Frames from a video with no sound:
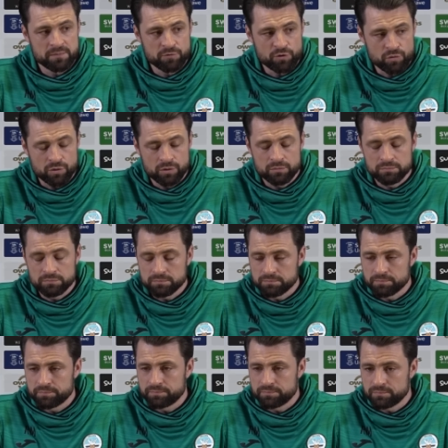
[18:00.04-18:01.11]
a real
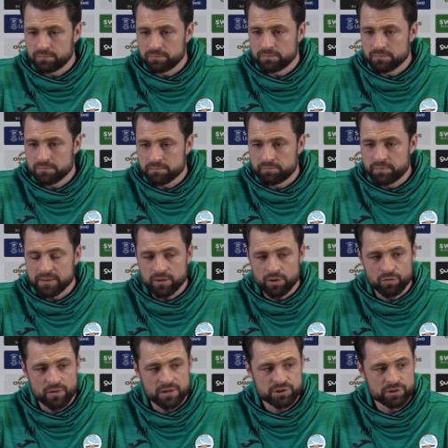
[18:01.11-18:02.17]
big
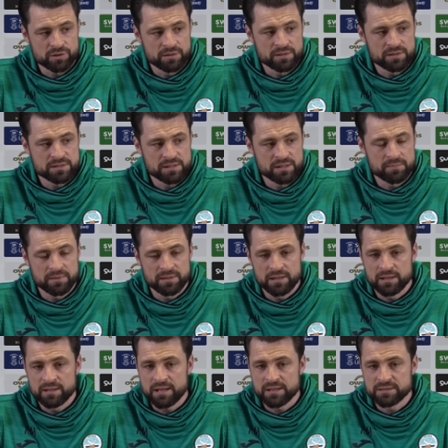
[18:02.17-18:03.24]
aggression in the team in,
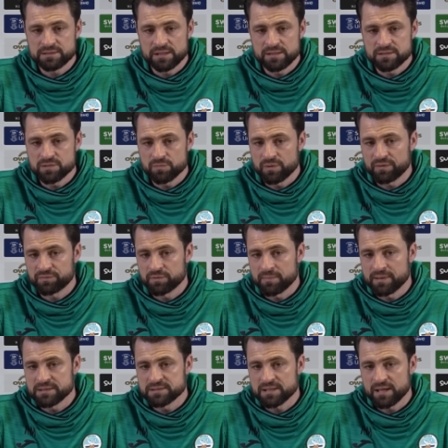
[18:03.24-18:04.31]
in that sense, and we have to
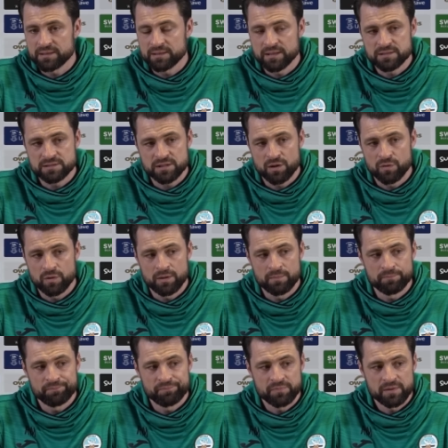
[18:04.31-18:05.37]
maintain that. So
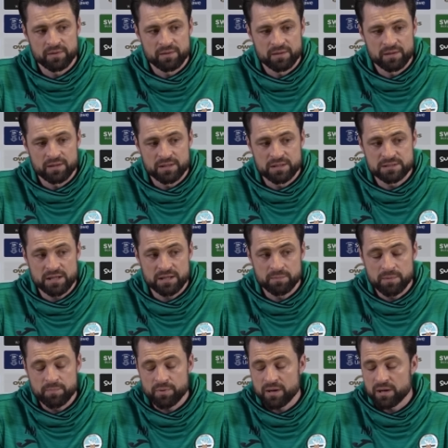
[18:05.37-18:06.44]
um, it's something to
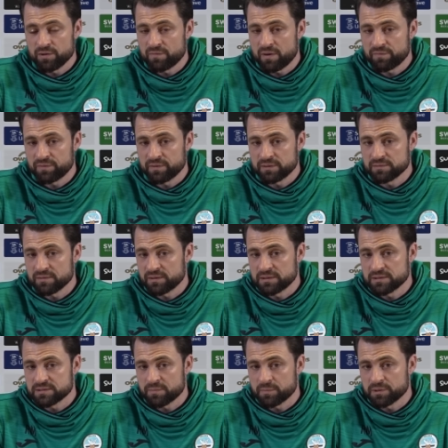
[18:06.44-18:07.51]
be proud of. I think I think
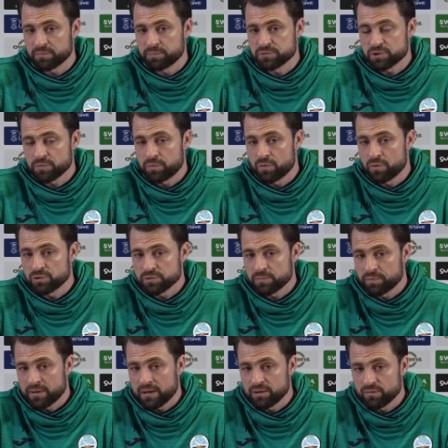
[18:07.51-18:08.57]
it's something that supporters are
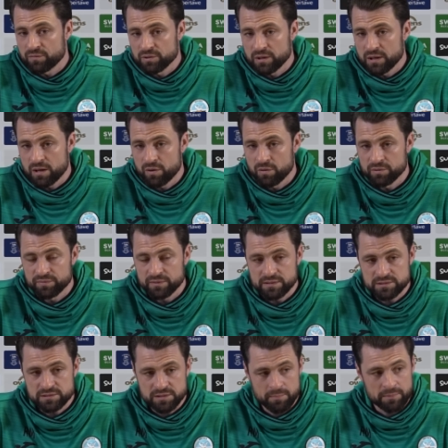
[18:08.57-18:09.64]
proud of on the whole. I think
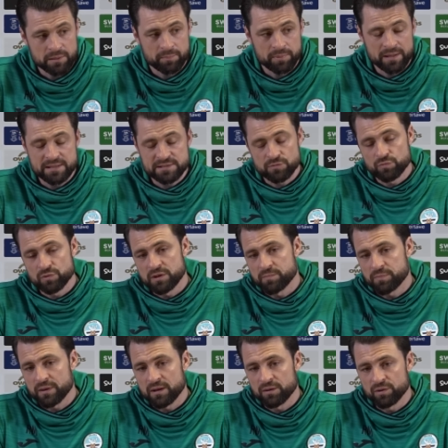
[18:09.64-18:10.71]
it's something the players are really
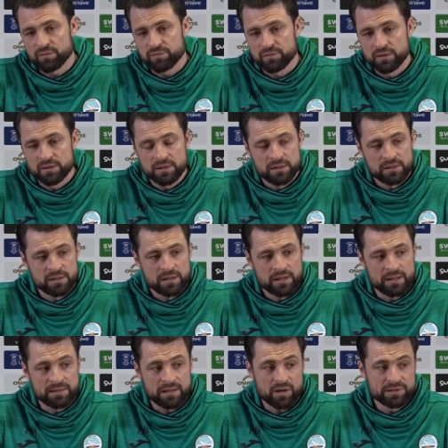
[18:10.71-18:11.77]
proud of
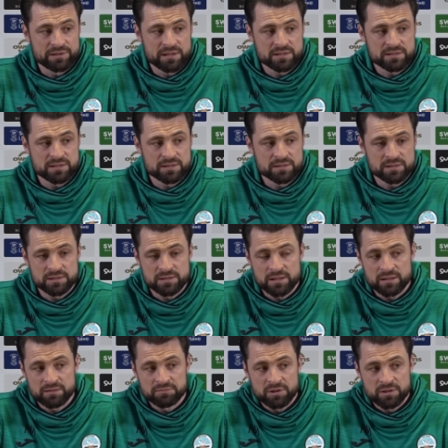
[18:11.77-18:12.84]
and that identity is the
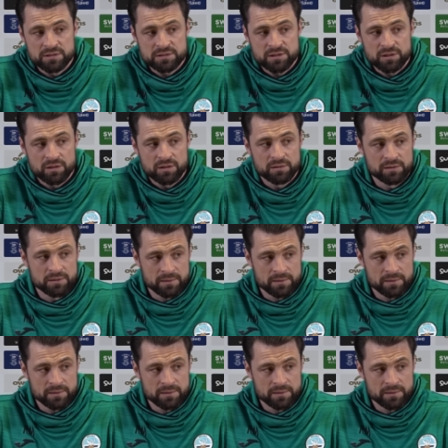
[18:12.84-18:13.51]
thing that is going to